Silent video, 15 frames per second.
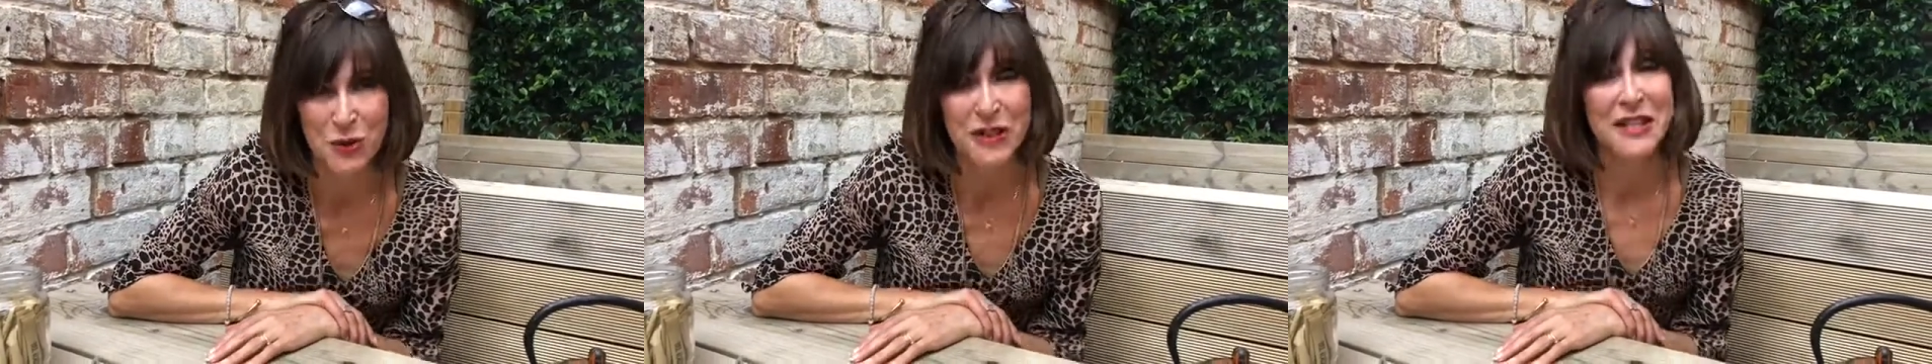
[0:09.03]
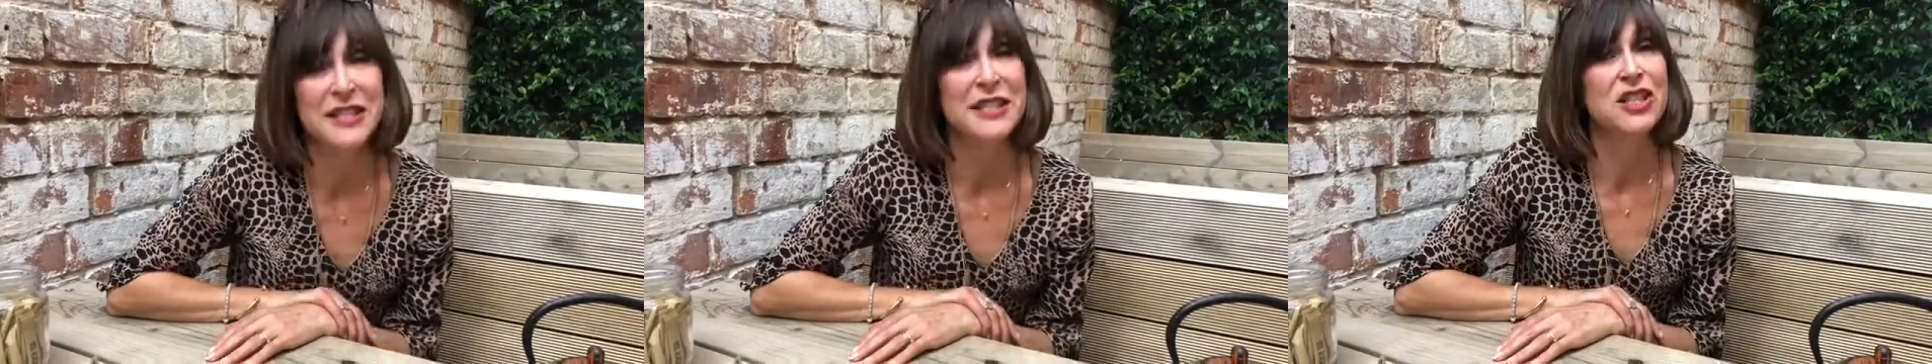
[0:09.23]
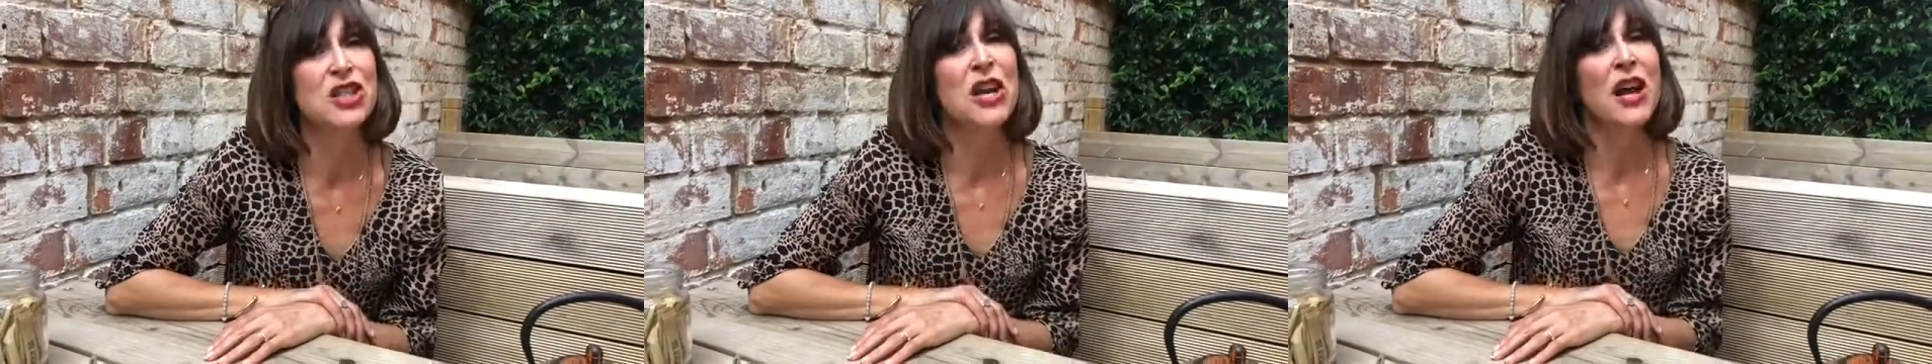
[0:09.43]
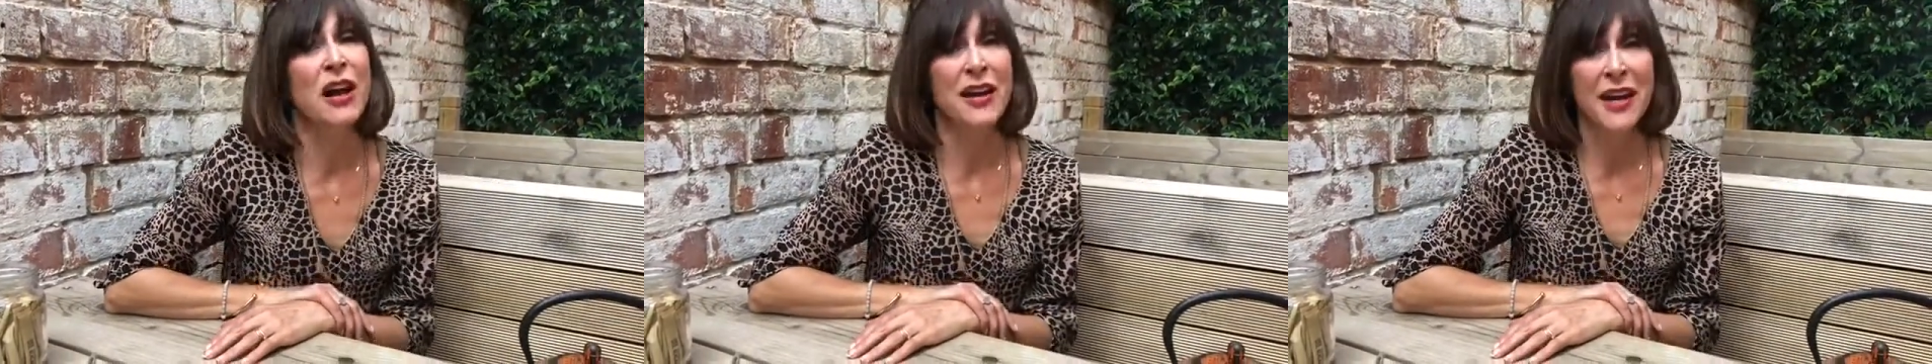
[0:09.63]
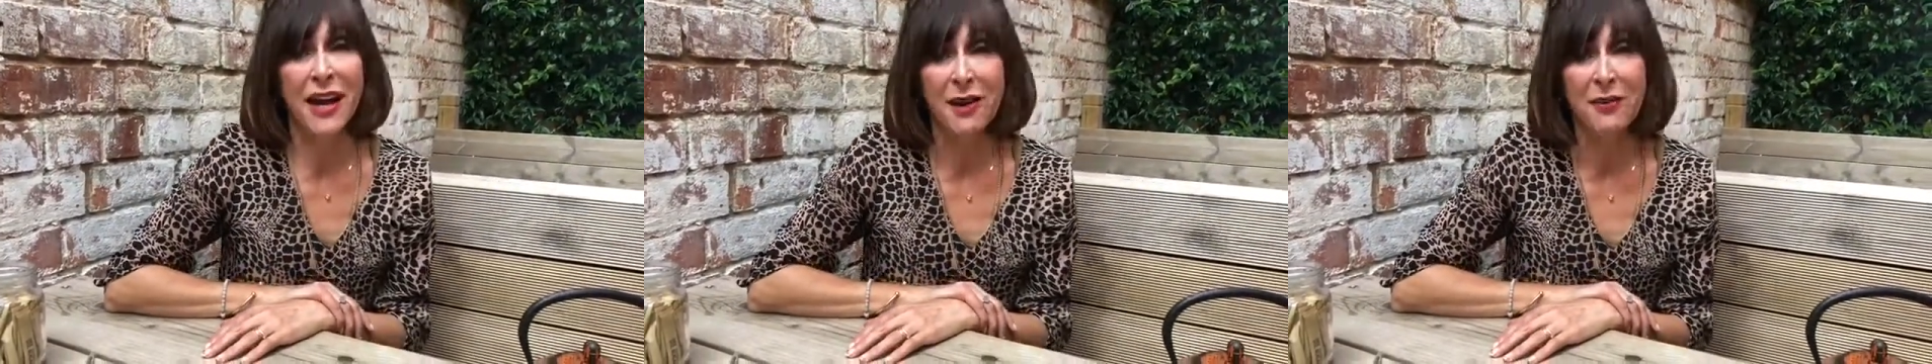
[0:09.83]
Well it's a,
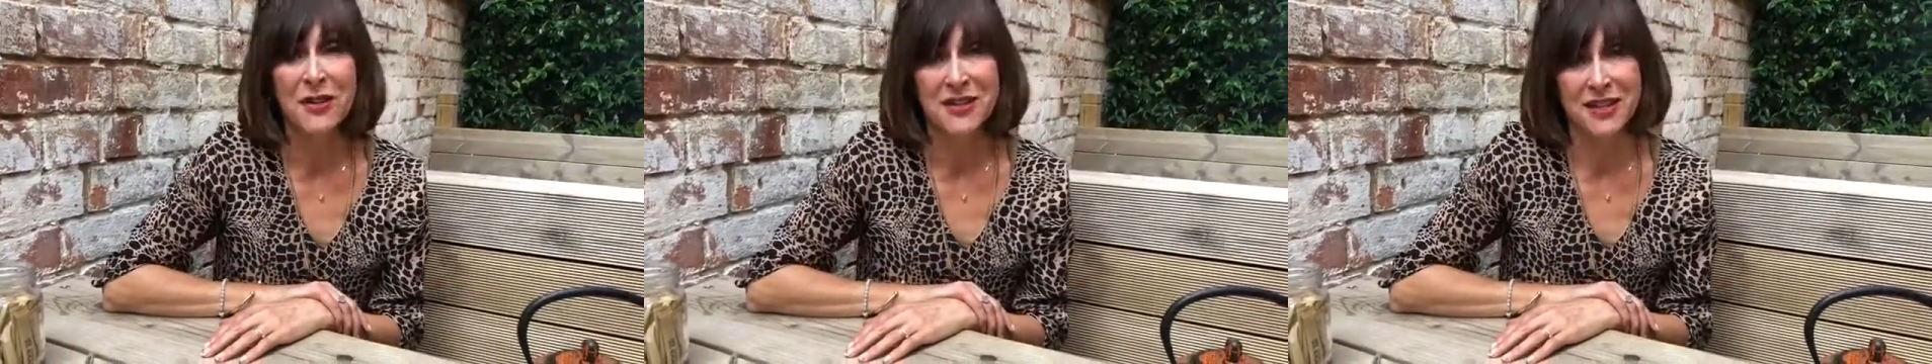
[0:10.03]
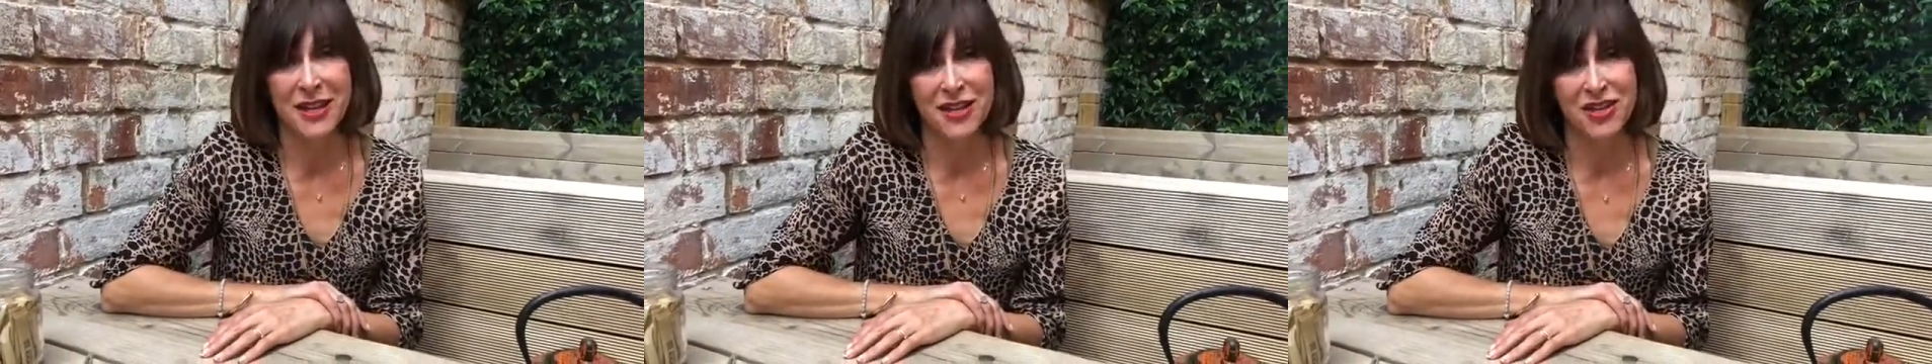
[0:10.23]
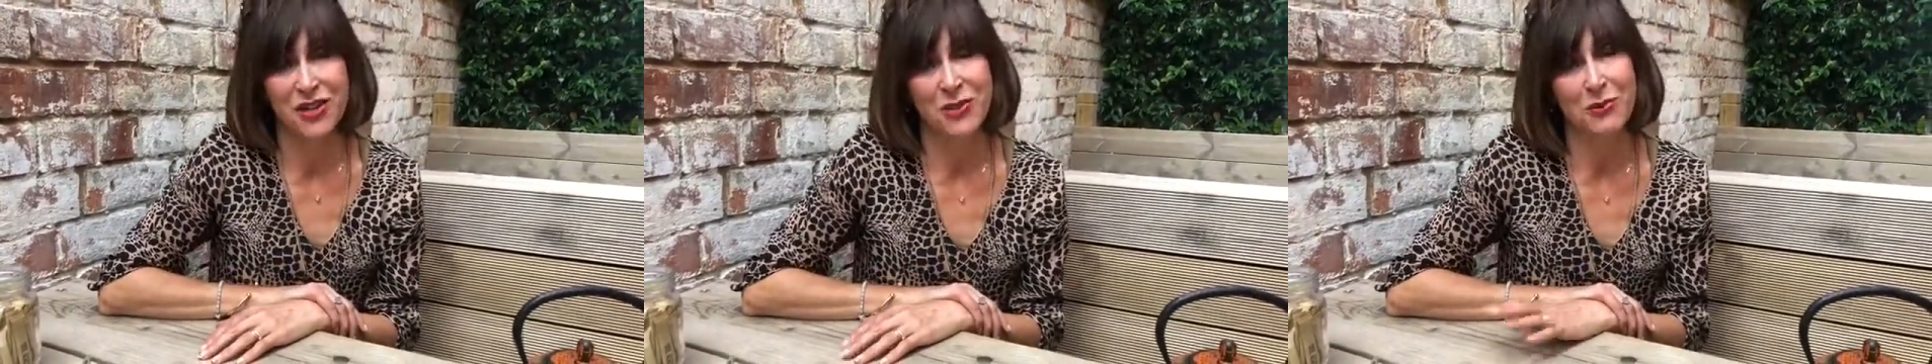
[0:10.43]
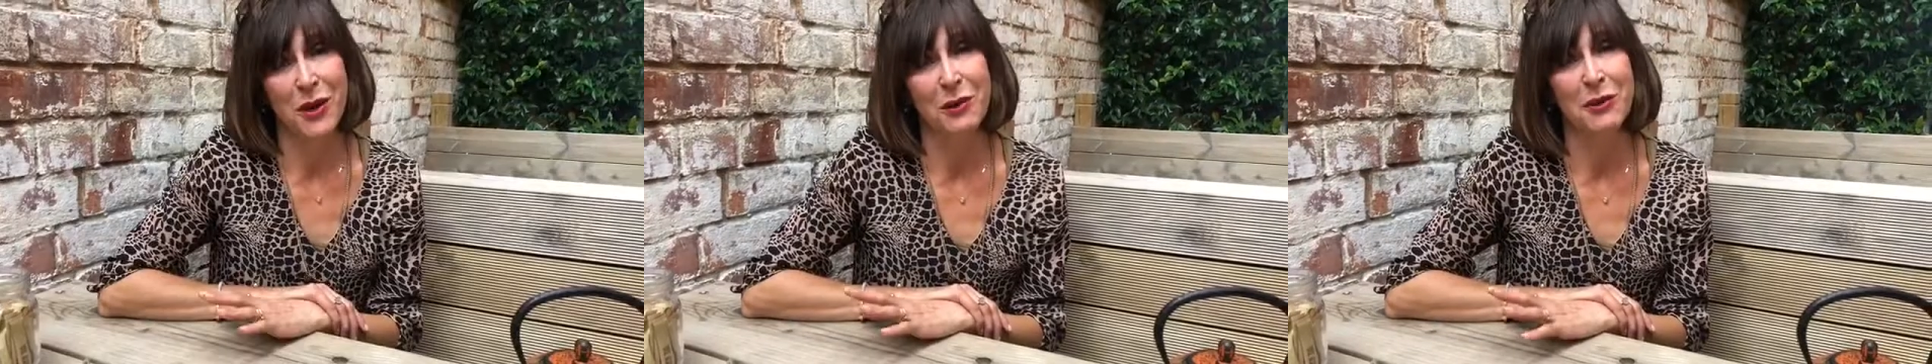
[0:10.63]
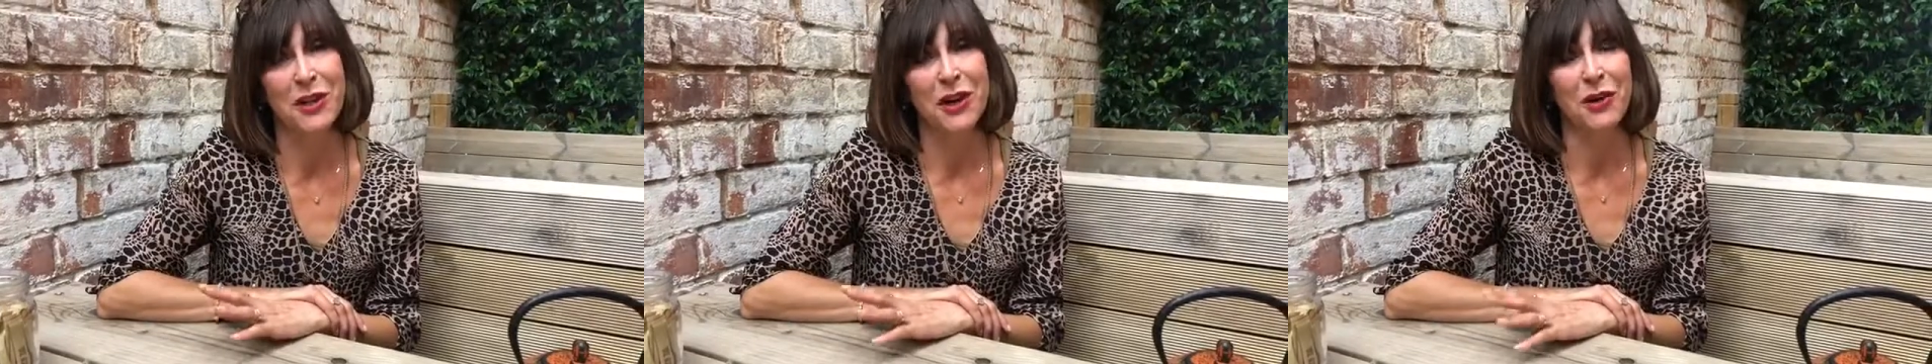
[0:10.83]
an hour's session
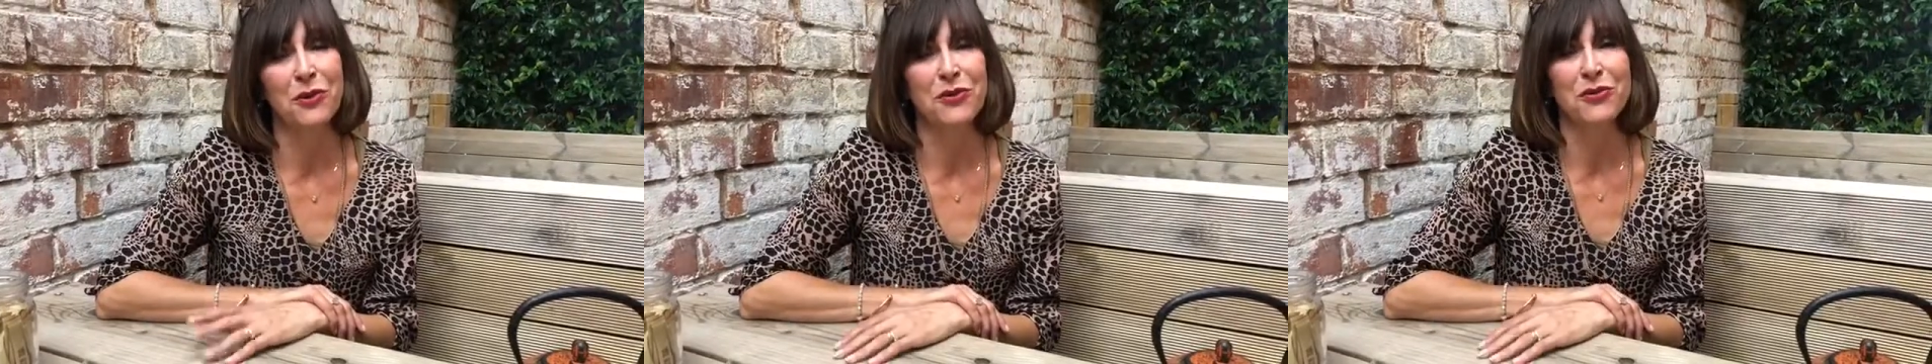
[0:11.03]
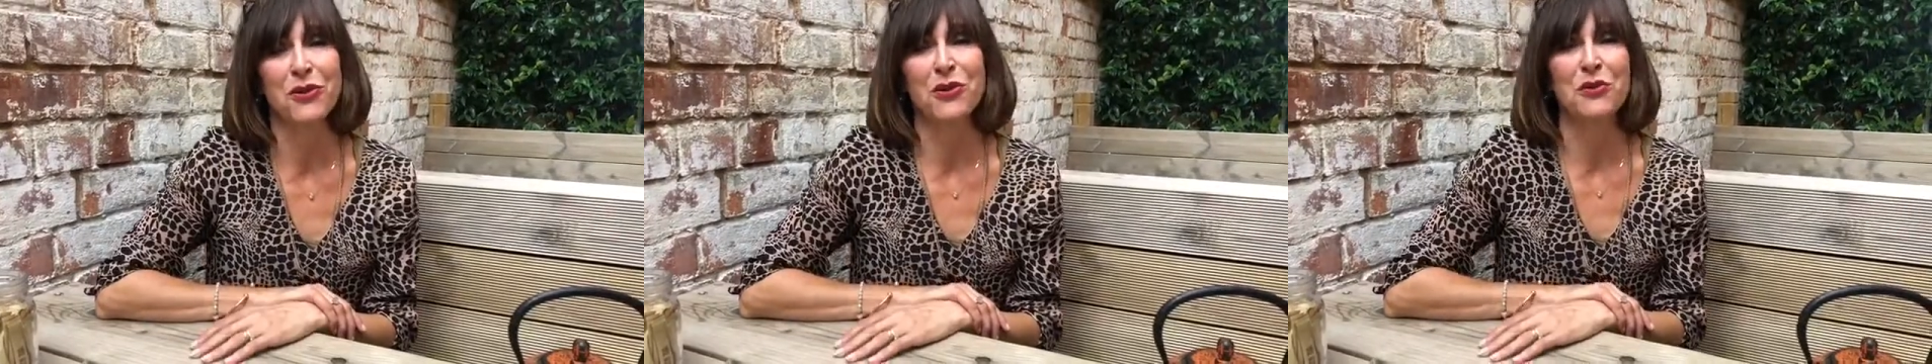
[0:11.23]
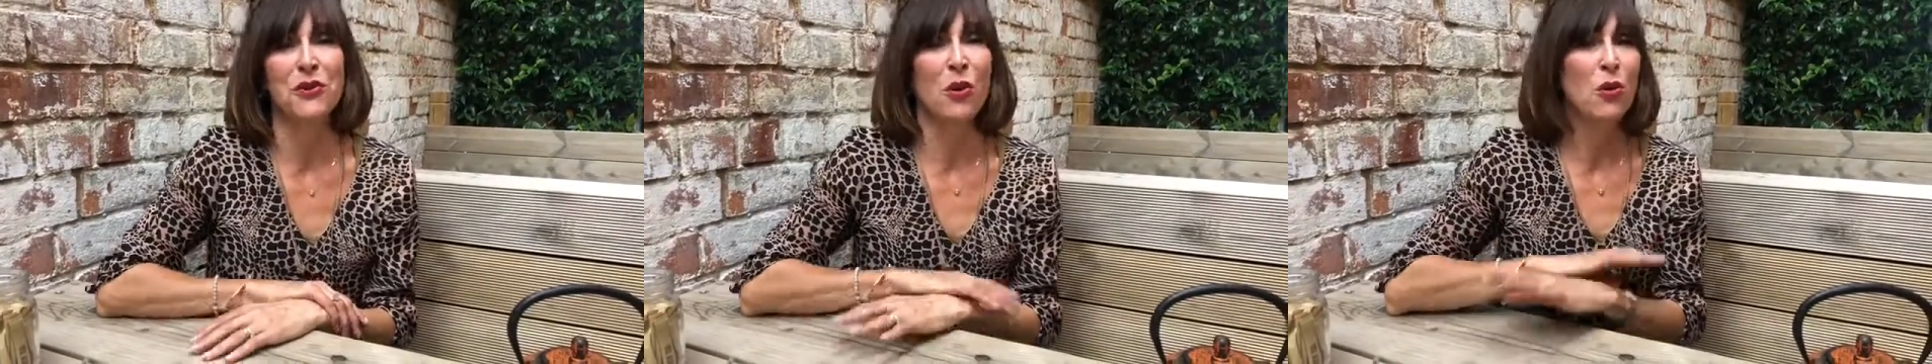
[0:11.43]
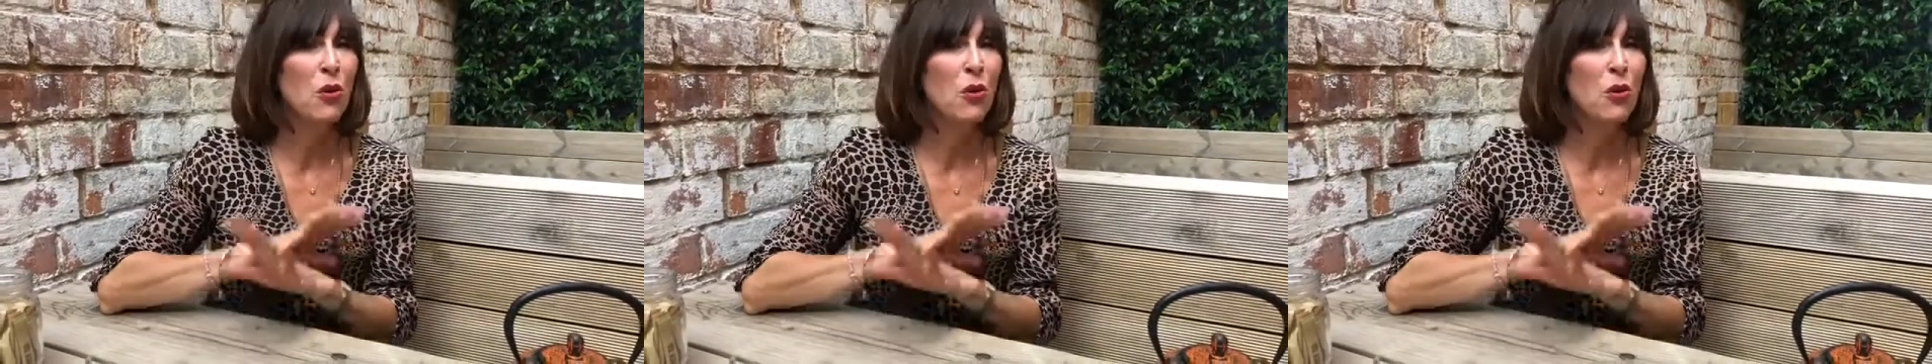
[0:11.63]
where we go through